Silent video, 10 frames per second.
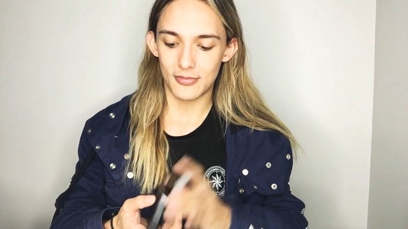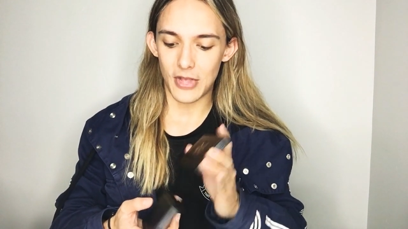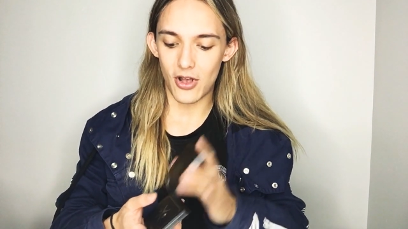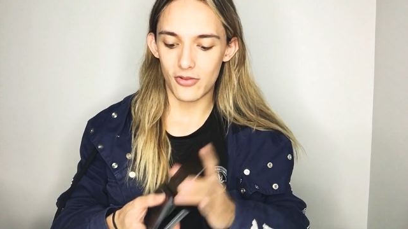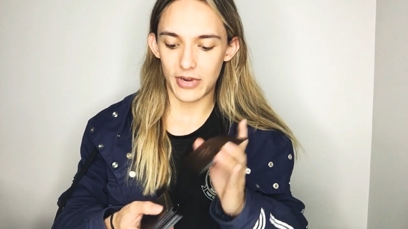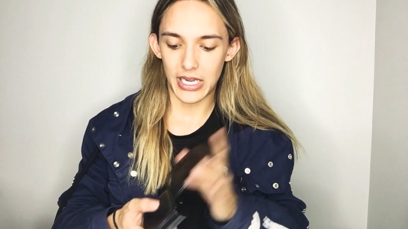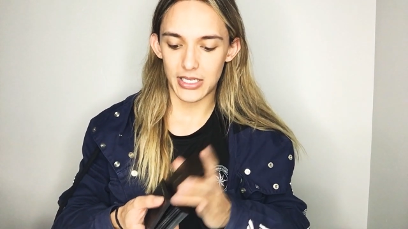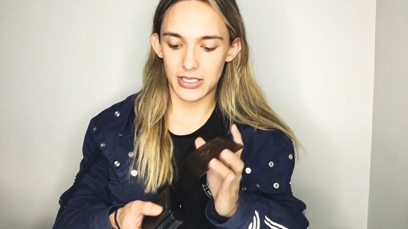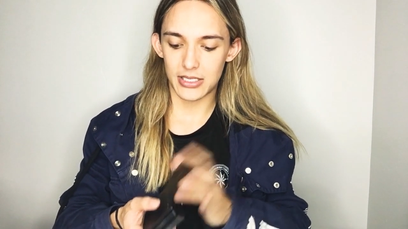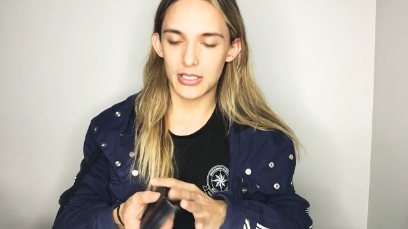All right,
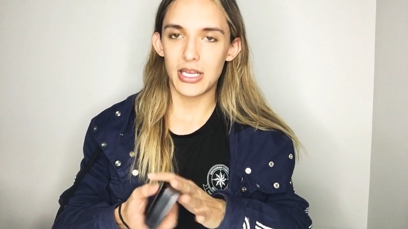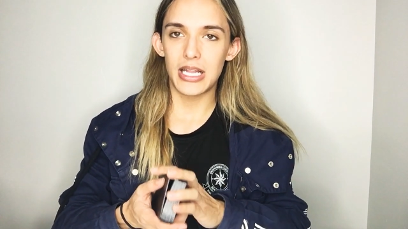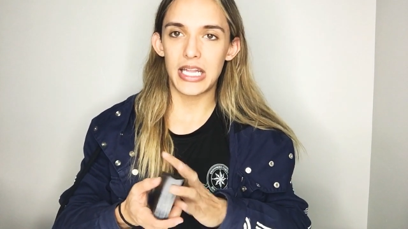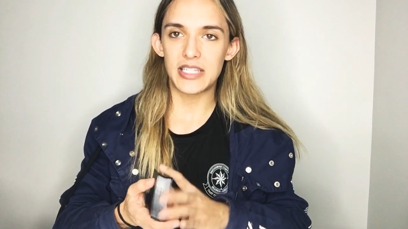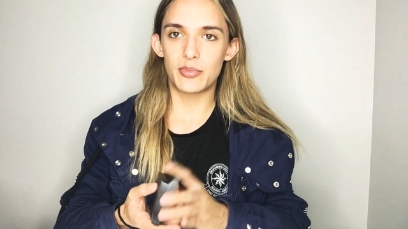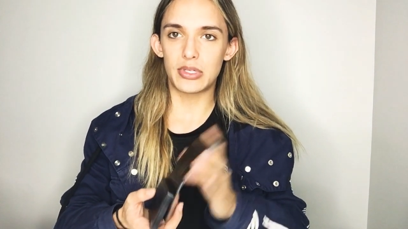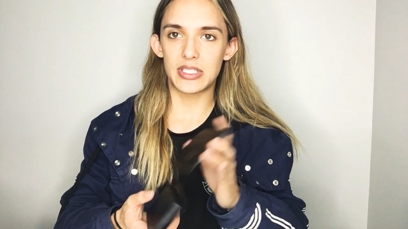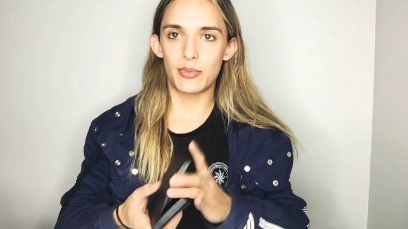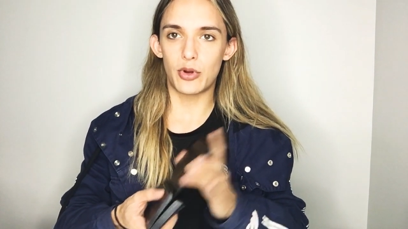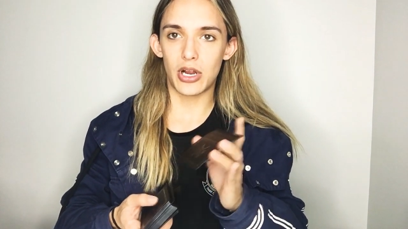let's pull
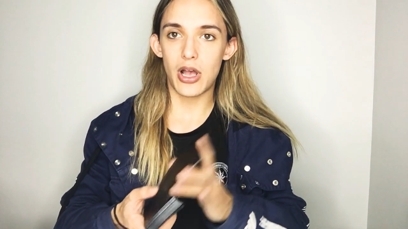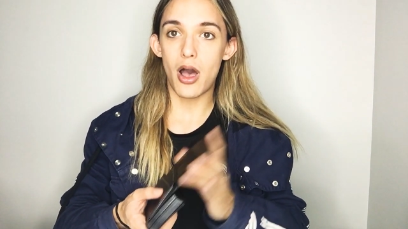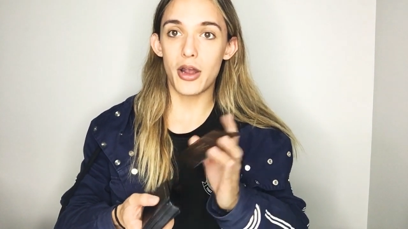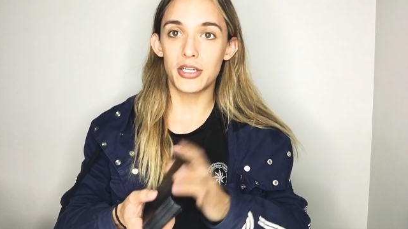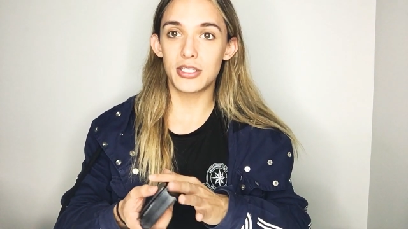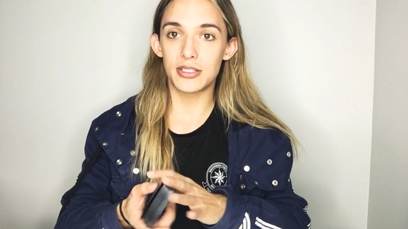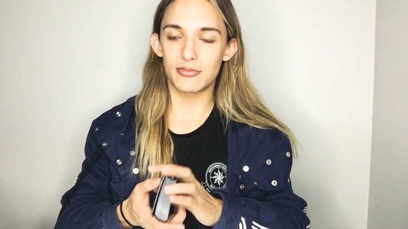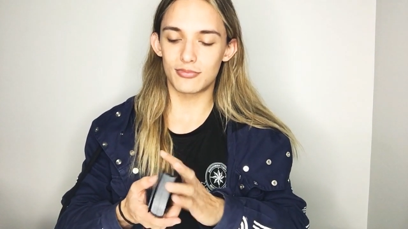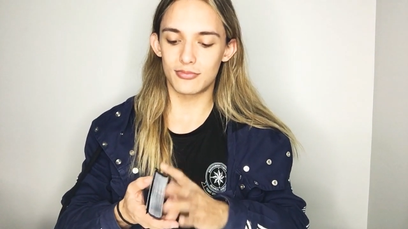some more cards